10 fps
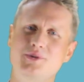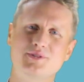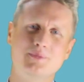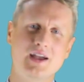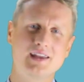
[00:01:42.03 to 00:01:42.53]
or
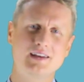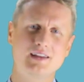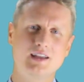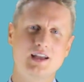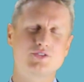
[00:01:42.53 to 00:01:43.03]
domain
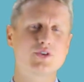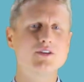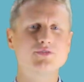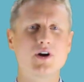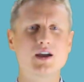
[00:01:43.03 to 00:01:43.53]
and try
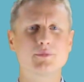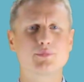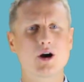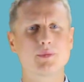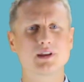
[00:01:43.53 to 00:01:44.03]
and find a
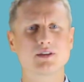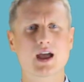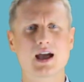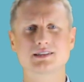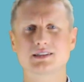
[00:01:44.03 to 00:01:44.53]
property
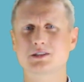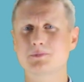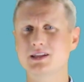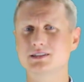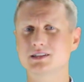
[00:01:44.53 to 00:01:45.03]
that has
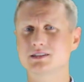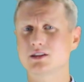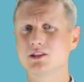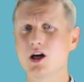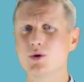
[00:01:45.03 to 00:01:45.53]
expenses
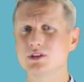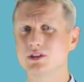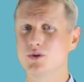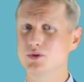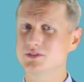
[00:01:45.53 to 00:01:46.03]
lower
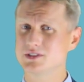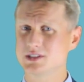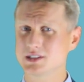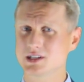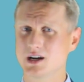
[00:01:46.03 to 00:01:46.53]
than all of its
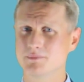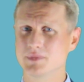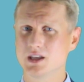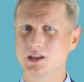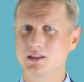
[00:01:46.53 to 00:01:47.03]
income.
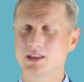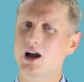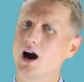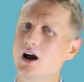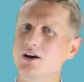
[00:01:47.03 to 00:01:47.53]
They
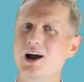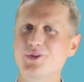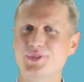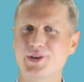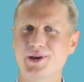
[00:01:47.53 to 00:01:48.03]
are
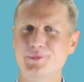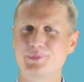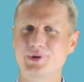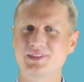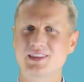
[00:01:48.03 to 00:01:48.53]
out there,
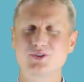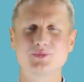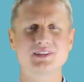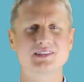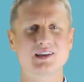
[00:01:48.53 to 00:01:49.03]
but they
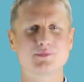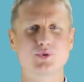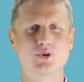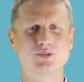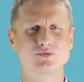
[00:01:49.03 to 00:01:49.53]
normally take
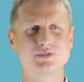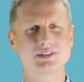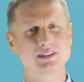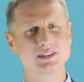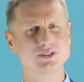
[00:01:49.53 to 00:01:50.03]
more
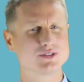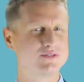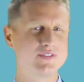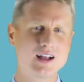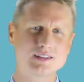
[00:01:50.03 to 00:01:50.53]
risky or
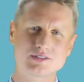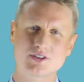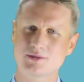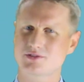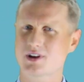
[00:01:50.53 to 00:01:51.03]
advanced
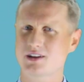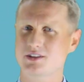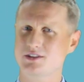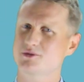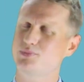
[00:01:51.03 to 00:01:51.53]
type strategies to